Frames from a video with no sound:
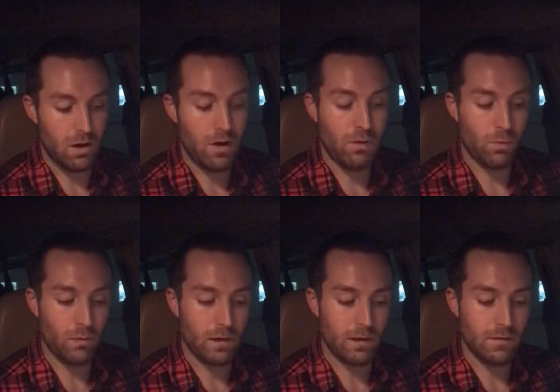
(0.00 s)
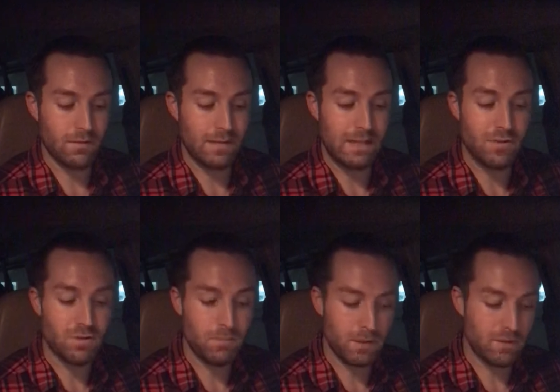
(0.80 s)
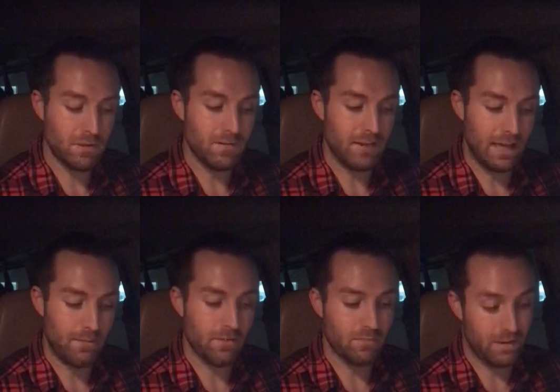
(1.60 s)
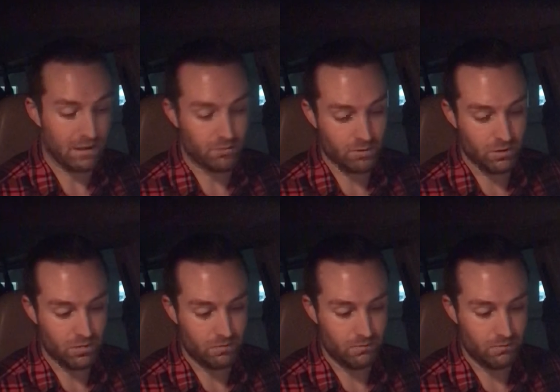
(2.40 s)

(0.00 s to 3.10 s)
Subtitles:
Otherwise, engine piston damage may result.